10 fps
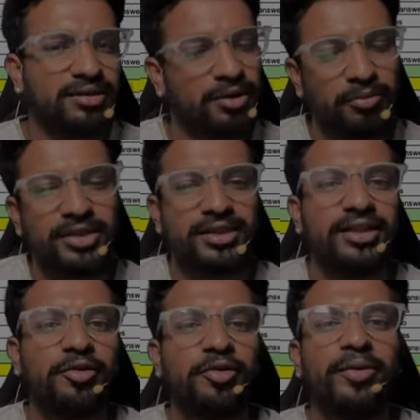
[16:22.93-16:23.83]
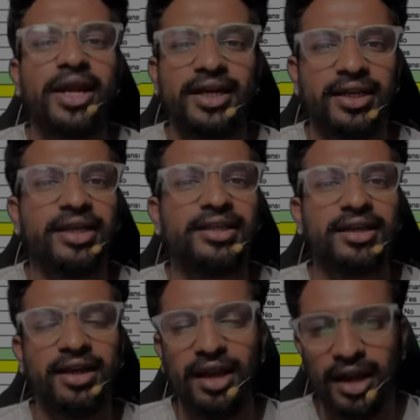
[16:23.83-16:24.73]
Obviously they would be entering
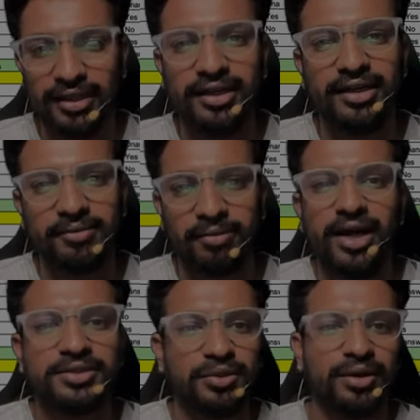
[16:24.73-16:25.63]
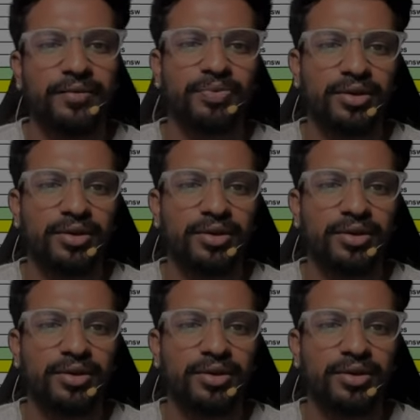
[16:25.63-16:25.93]
their authentic marks only.